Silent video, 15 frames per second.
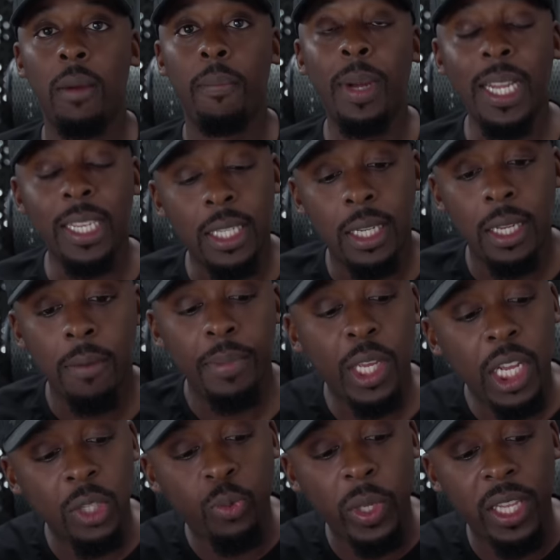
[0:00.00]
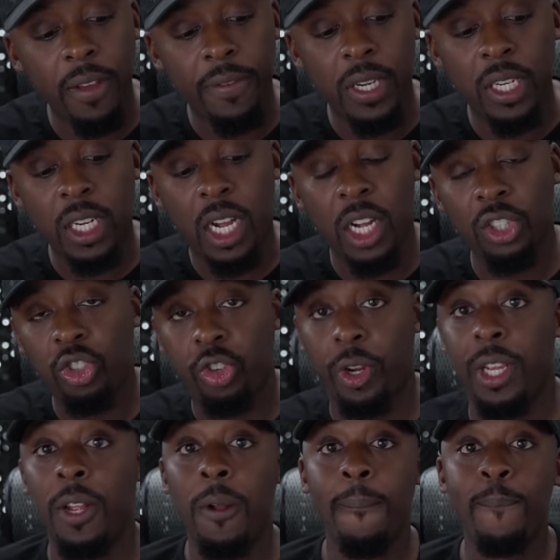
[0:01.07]
But because we live in a
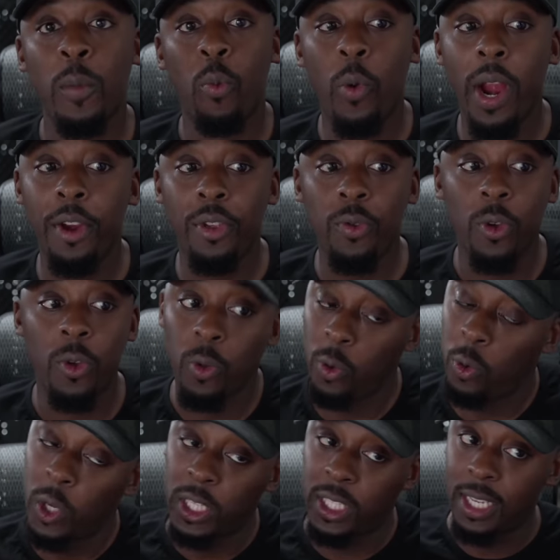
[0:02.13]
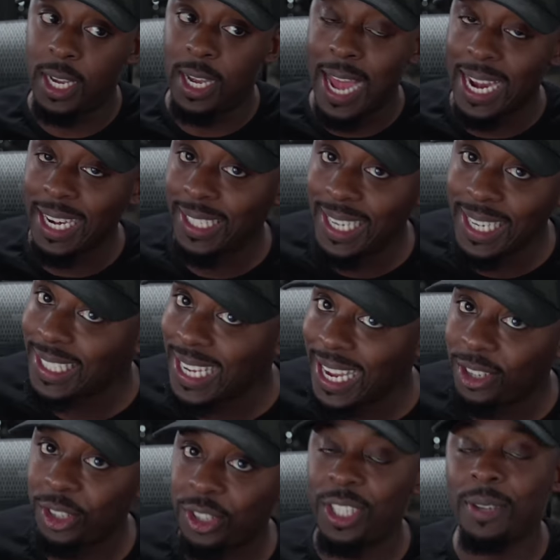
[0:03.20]
country where it's not a
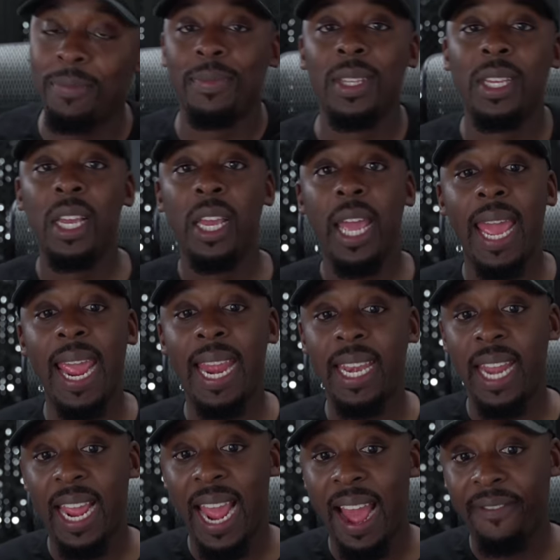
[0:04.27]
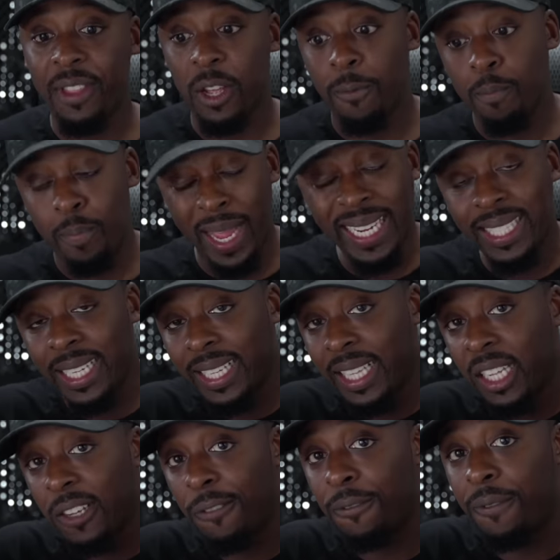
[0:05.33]
dictatorship and they have to
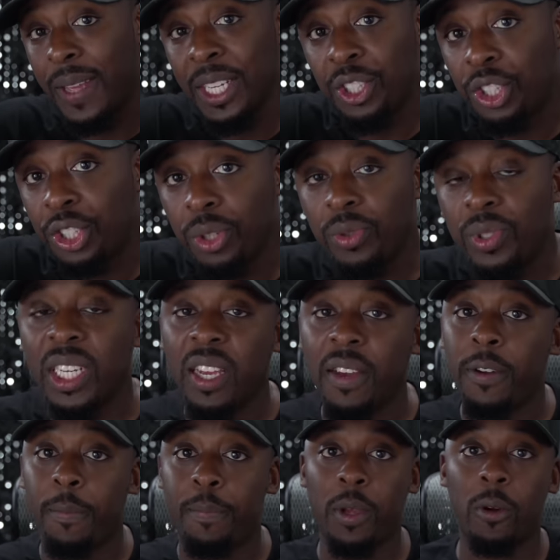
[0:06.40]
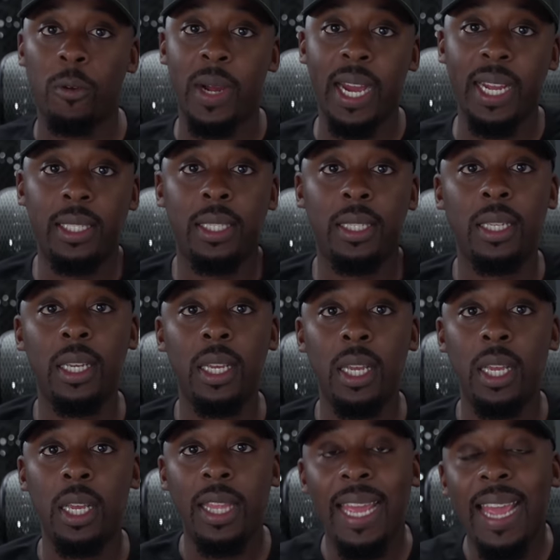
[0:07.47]
basically convince you to give up your rights,
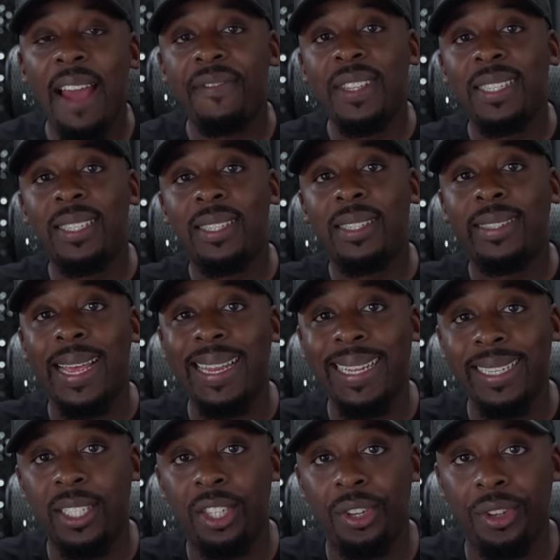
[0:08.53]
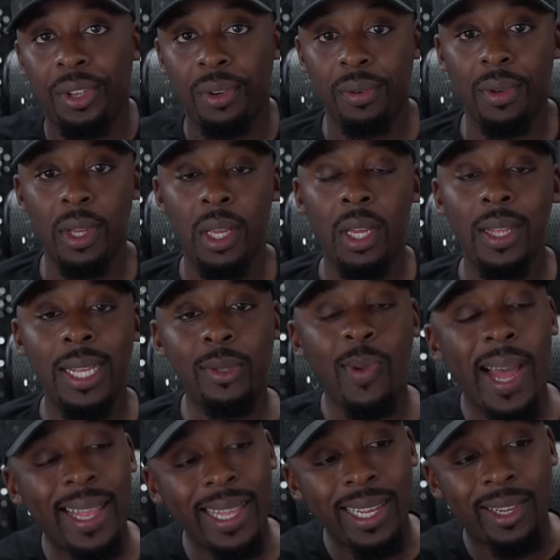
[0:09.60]
they have to sell it to you. That's
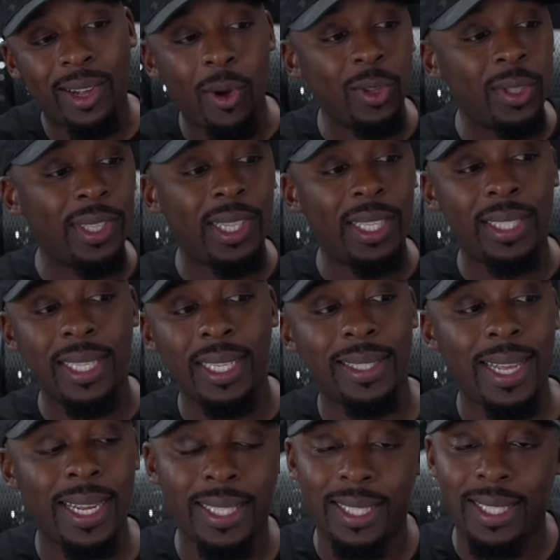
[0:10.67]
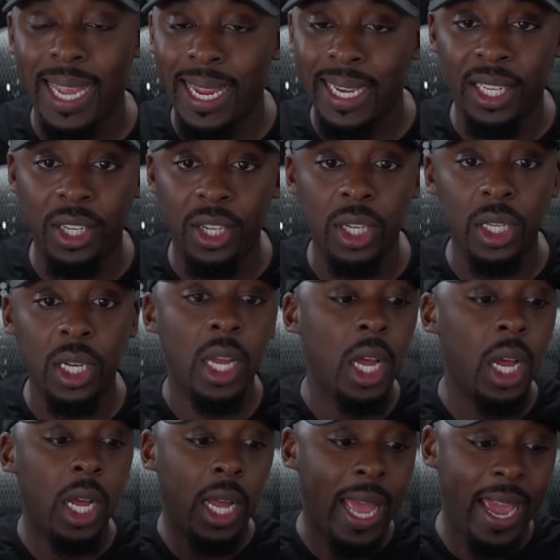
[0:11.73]
why they go to these things like the Sandy Hook
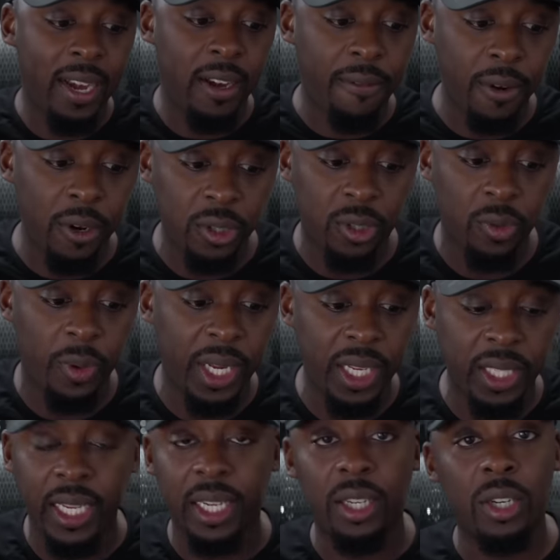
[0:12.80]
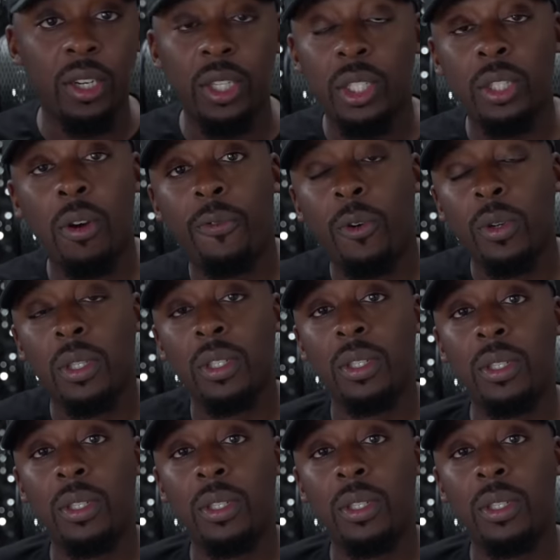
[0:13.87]
anniversary dinner and so forth